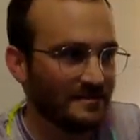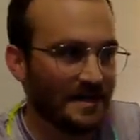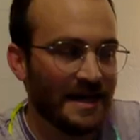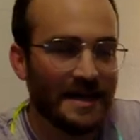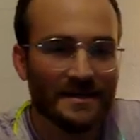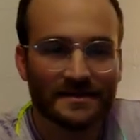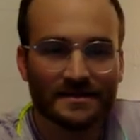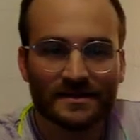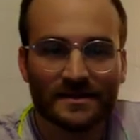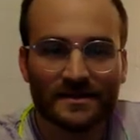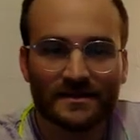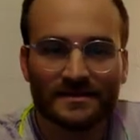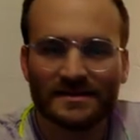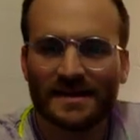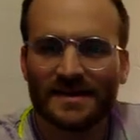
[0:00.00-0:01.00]
8
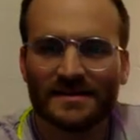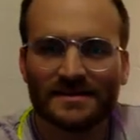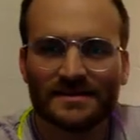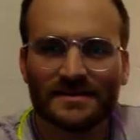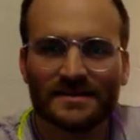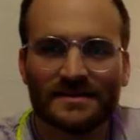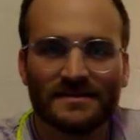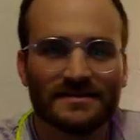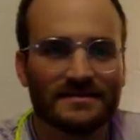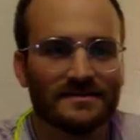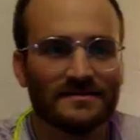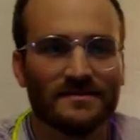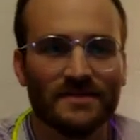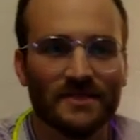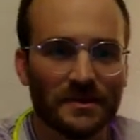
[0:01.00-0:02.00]
songs, 9 songs,
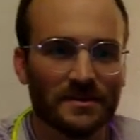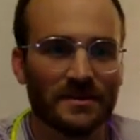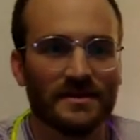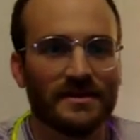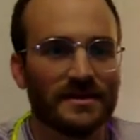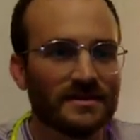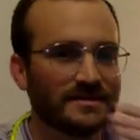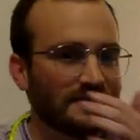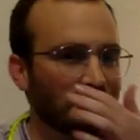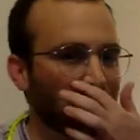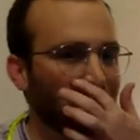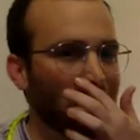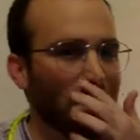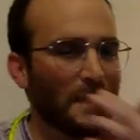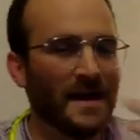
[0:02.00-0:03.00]
no lyrics.
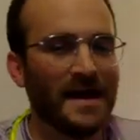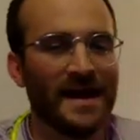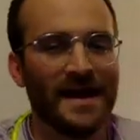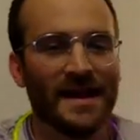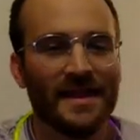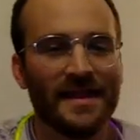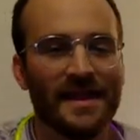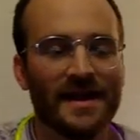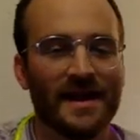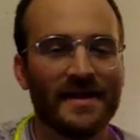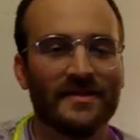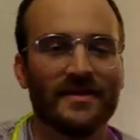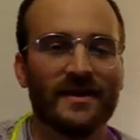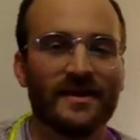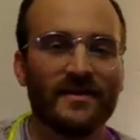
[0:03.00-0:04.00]
And then I
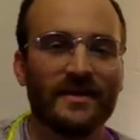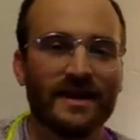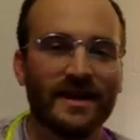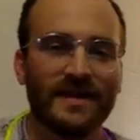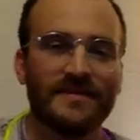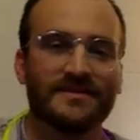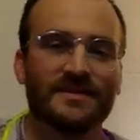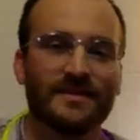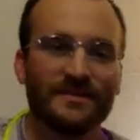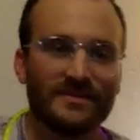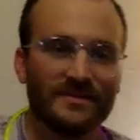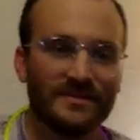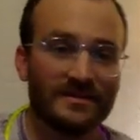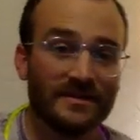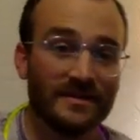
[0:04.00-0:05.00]
thought, okay, it's time to
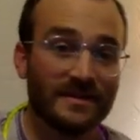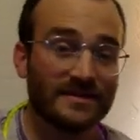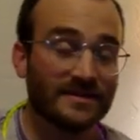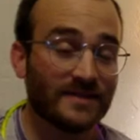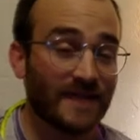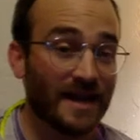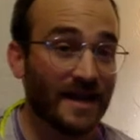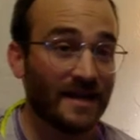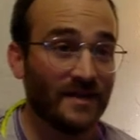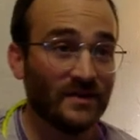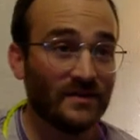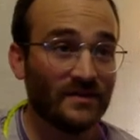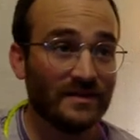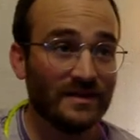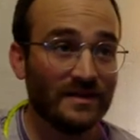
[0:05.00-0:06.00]
do lyrics. So I kind
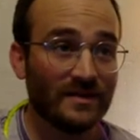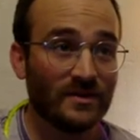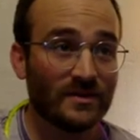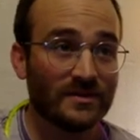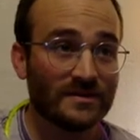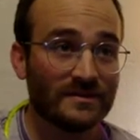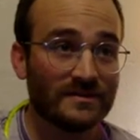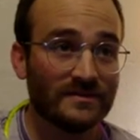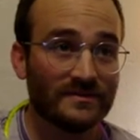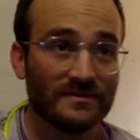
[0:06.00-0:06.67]
of, in the course of